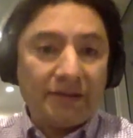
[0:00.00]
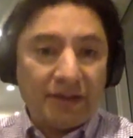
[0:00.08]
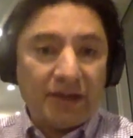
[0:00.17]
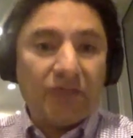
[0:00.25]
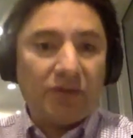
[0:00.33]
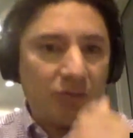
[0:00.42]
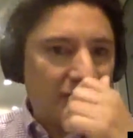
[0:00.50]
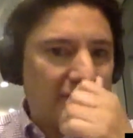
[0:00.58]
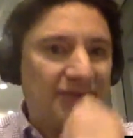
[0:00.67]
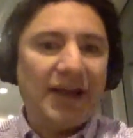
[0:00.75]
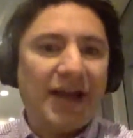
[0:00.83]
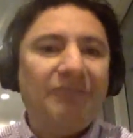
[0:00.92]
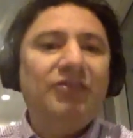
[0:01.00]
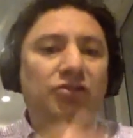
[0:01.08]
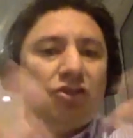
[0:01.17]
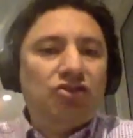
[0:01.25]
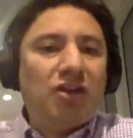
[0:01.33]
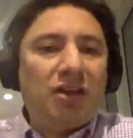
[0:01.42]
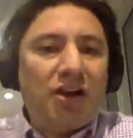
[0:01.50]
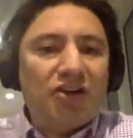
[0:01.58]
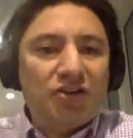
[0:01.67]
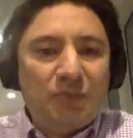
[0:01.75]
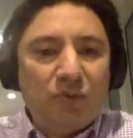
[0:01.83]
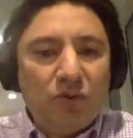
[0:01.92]
Data for Democracy, have such a
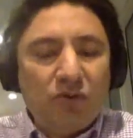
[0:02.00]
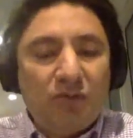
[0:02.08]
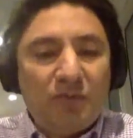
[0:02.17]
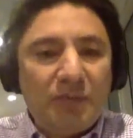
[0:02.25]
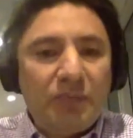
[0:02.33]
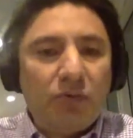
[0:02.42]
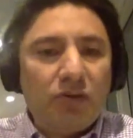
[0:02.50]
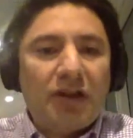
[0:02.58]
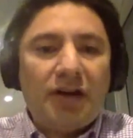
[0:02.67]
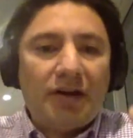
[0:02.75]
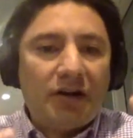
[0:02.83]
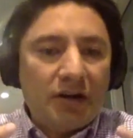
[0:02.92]
large pool of people that are